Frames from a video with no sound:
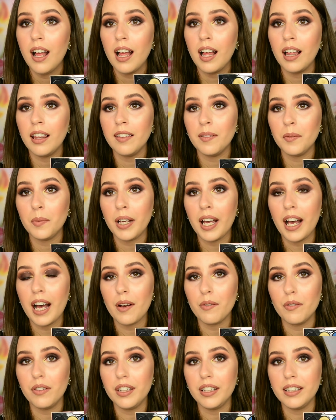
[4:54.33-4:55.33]
And then we
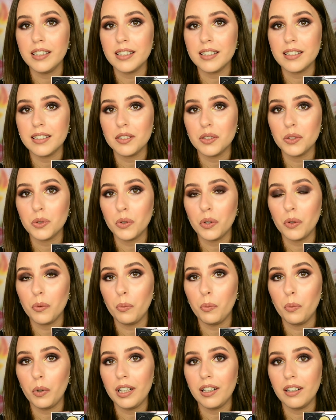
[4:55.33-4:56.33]
have this sort
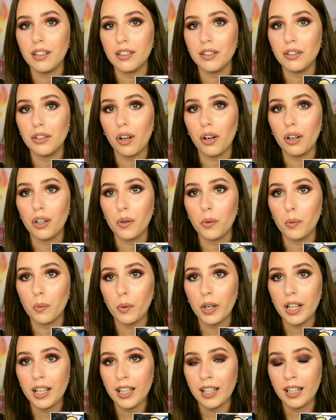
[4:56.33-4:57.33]
of weird dark
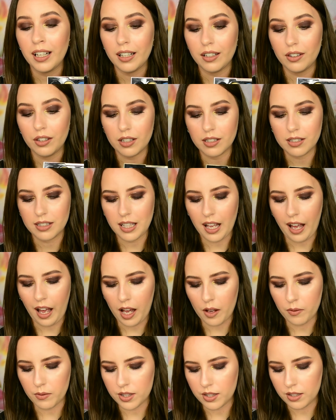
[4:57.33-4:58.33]
gray, and it does
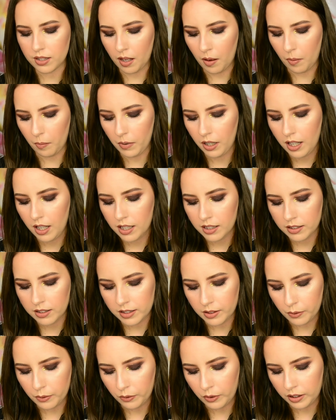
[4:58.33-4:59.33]
have some
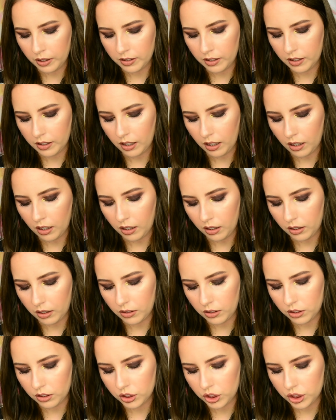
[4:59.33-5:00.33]
different
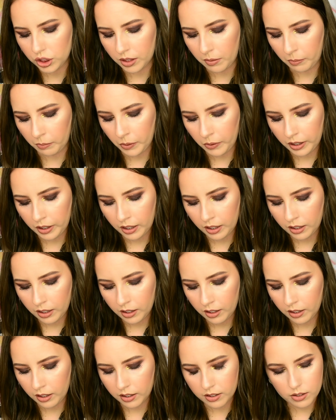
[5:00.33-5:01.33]
colored shimmer in
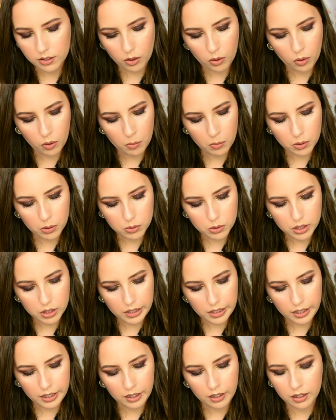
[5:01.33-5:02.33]
it. It's almost
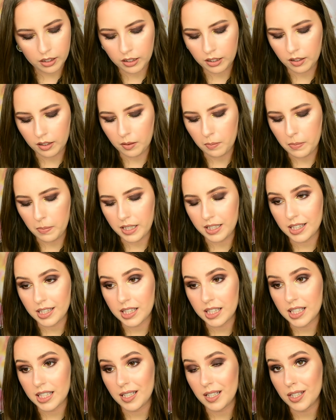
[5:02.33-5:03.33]
leaning a little bit
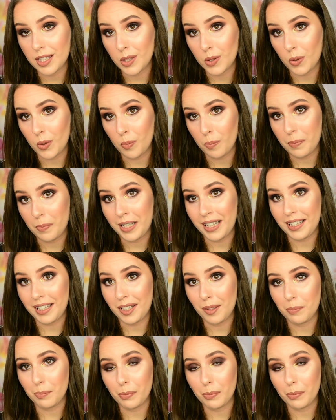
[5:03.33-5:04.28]
sort of pinky